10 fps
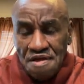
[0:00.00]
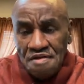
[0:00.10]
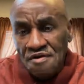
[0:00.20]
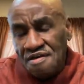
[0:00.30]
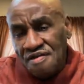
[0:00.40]

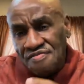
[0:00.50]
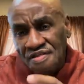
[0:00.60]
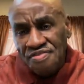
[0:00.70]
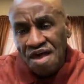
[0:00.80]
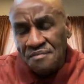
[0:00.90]
So I guess
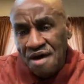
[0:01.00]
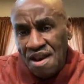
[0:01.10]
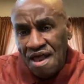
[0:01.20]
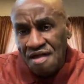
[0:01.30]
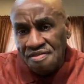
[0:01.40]
think about it
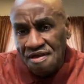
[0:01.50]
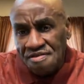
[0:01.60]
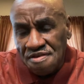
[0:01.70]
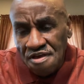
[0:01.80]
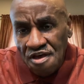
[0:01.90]
like
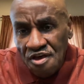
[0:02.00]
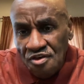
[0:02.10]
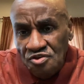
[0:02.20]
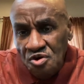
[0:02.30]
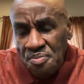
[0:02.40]
this.
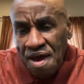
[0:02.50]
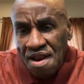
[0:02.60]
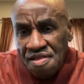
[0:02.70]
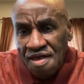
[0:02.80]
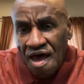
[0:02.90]
You paying
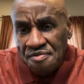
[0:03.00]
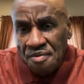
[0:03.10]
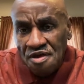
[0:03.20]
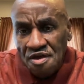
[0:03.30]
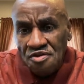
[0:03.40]

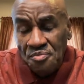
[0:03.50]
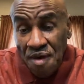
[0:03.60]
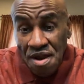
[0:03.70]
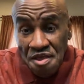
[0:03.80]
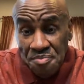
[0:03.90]

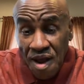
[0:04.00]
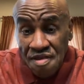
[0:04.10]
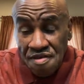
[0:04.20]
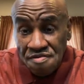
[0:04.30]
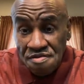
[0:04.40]
these
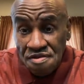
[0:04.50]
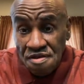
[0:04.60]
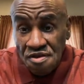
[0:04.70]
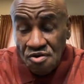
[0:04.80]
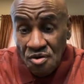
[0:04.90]
politicians
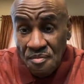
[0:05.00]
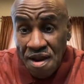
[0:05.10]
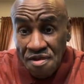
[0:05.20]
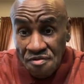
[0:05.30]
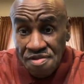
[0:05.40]
your
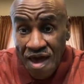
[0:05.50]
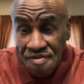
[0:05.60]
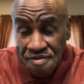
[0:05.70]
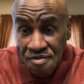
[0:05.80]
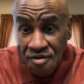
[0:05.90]
money, your
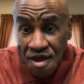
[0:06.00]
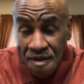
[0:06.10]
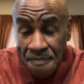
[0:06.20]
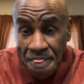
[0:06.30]
taxes, okay?